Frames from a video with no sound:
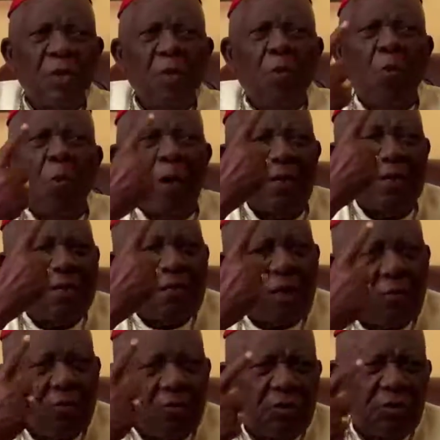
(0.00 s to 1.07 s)

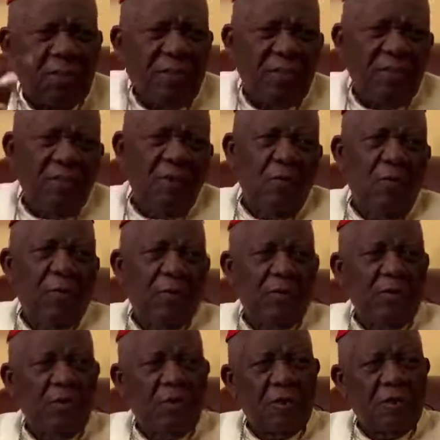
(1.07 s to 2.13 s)
1,000, and they were
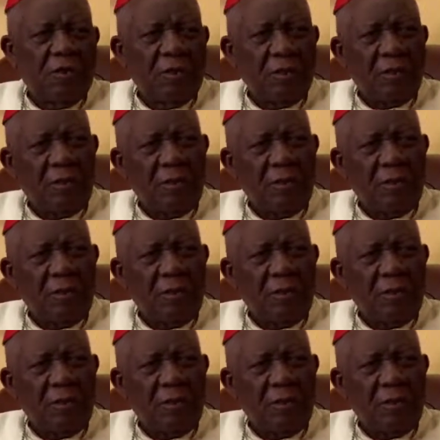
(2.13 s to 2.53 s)
rejoicing.